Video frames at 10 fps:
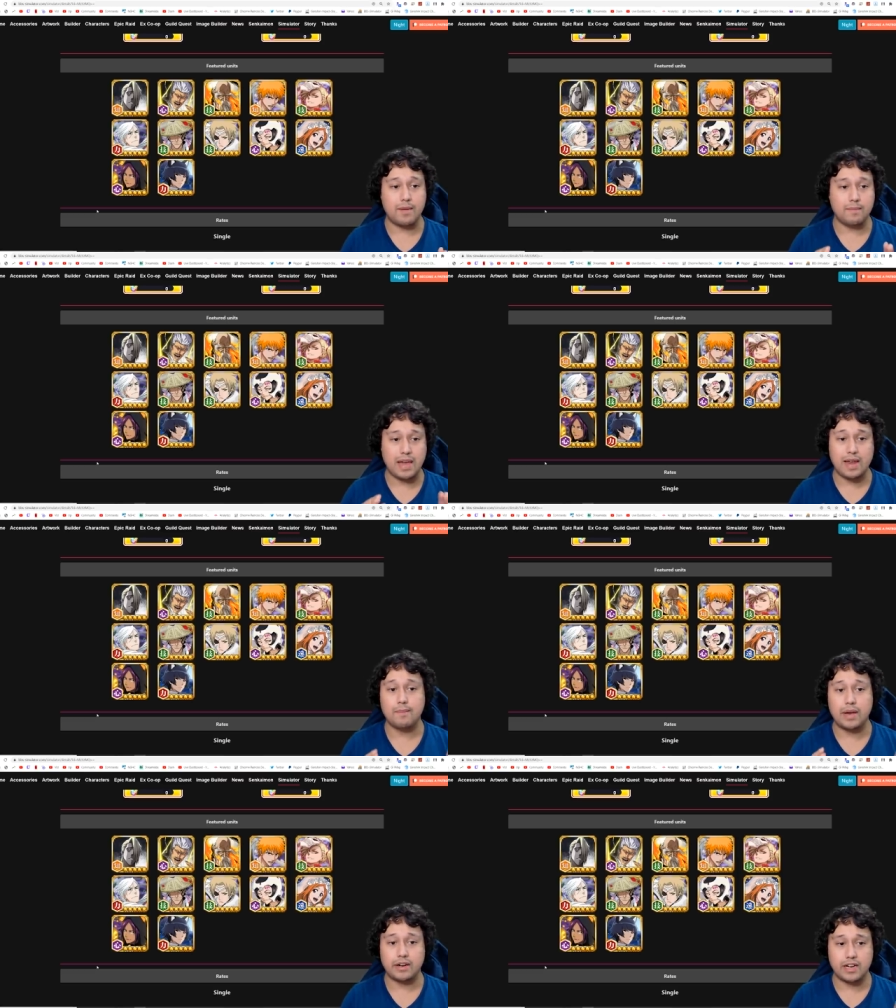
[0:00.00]
main
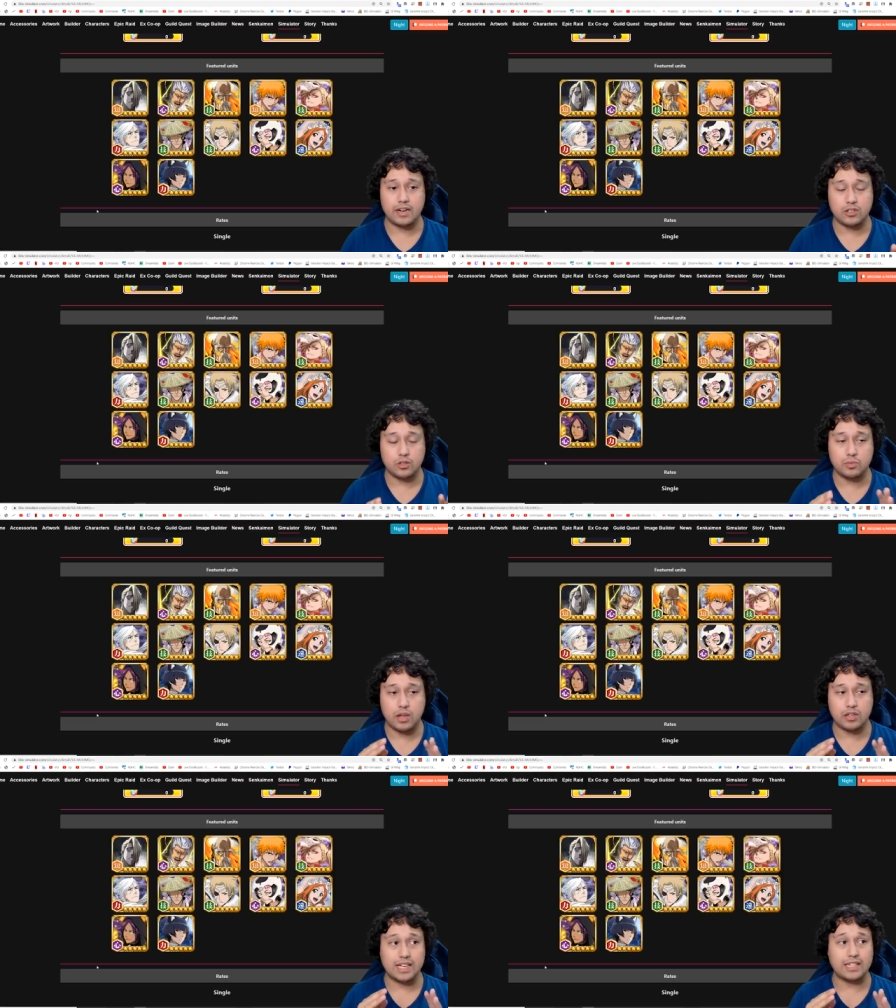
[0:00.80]
banner characters
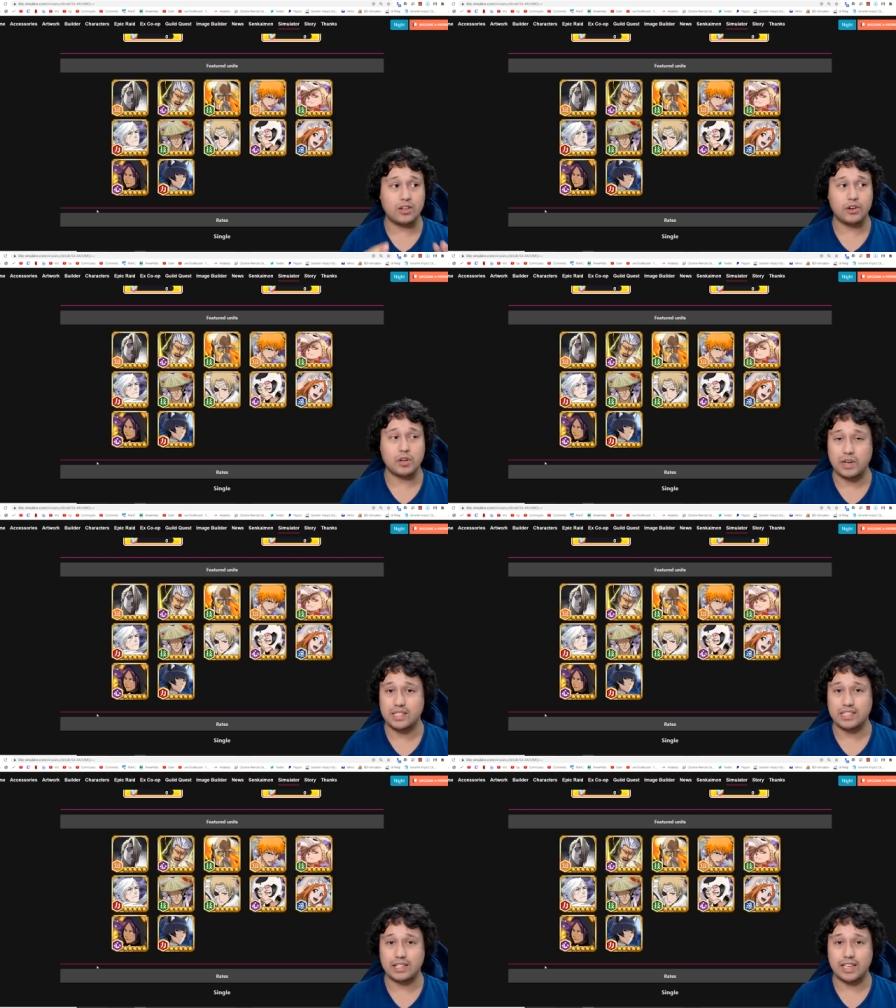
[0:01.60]
because I already went
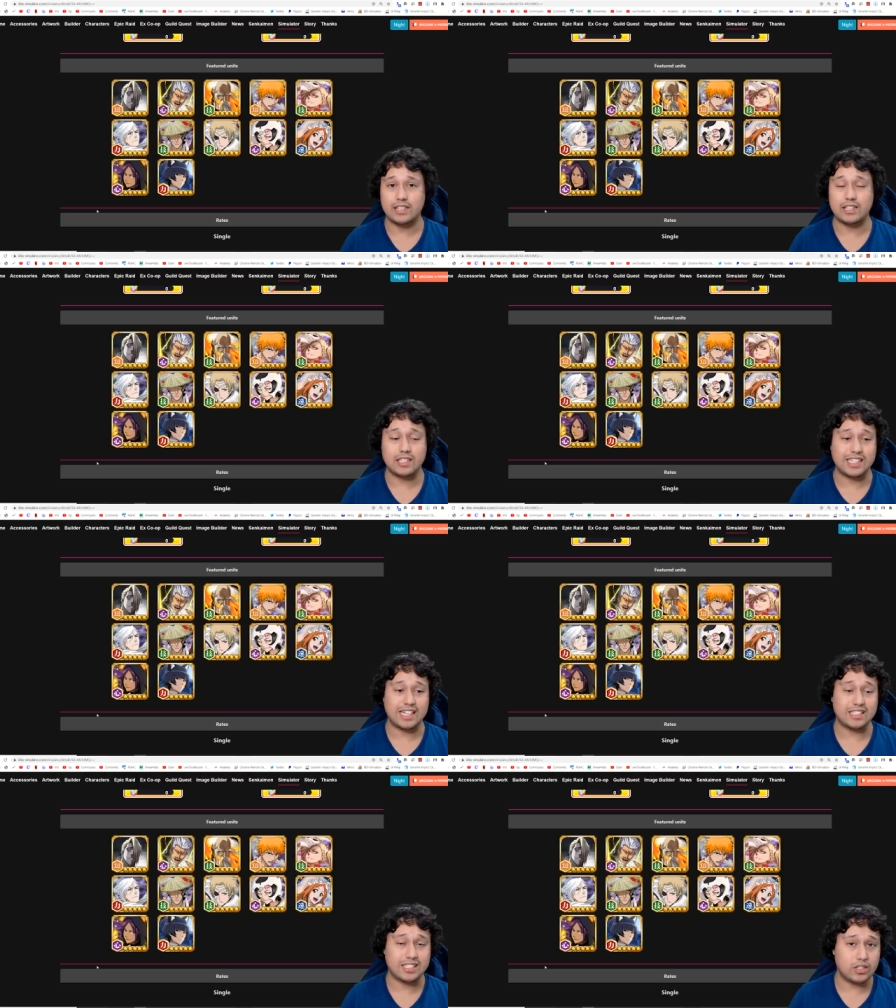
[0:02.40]
into length in the
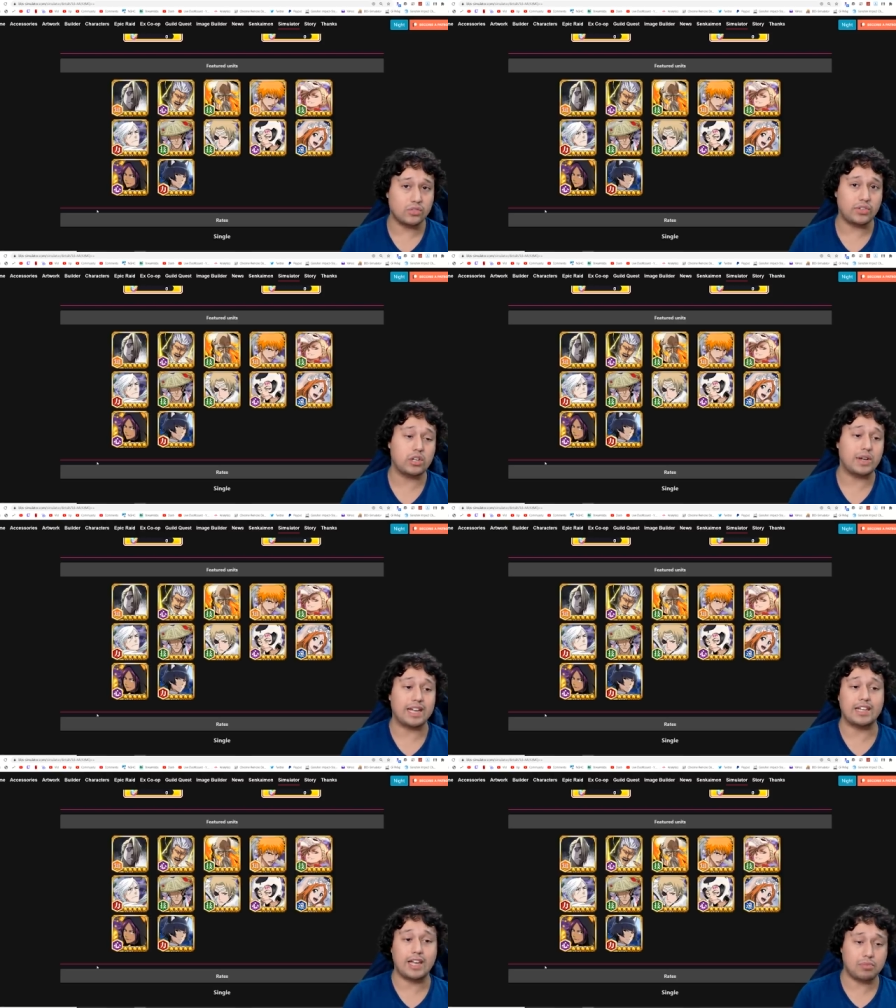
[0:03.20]
stats and skills video
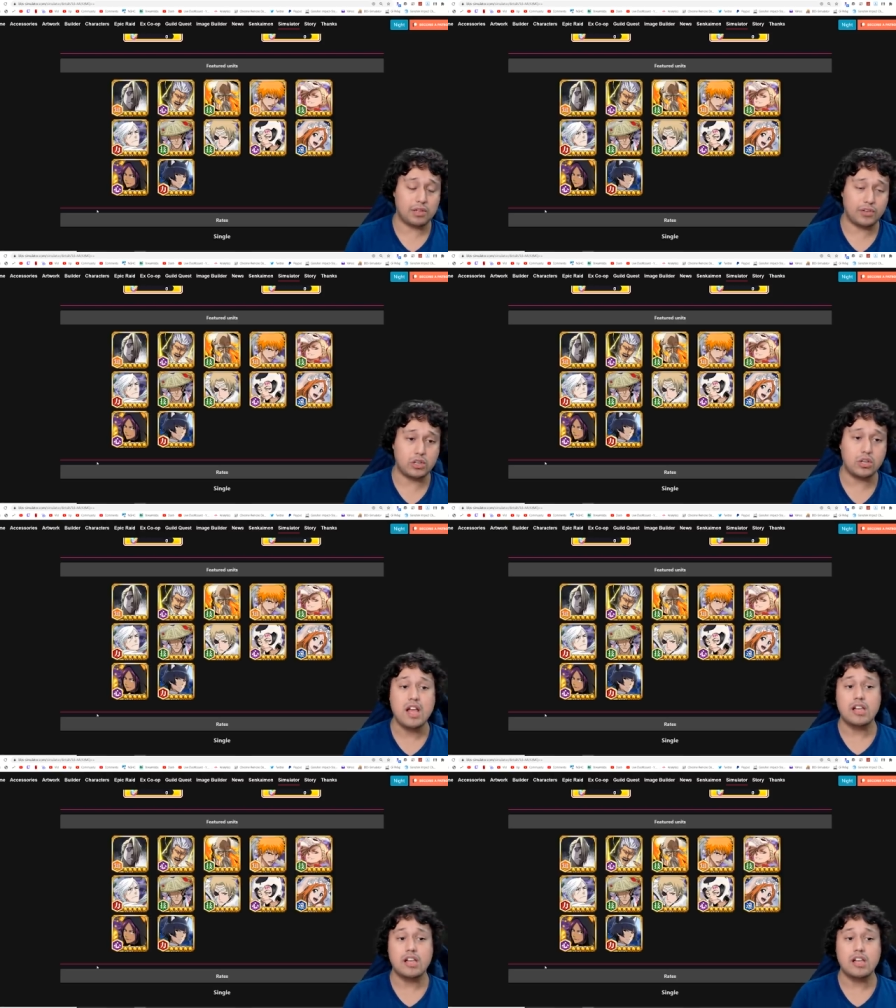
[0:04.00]
and gameplay video.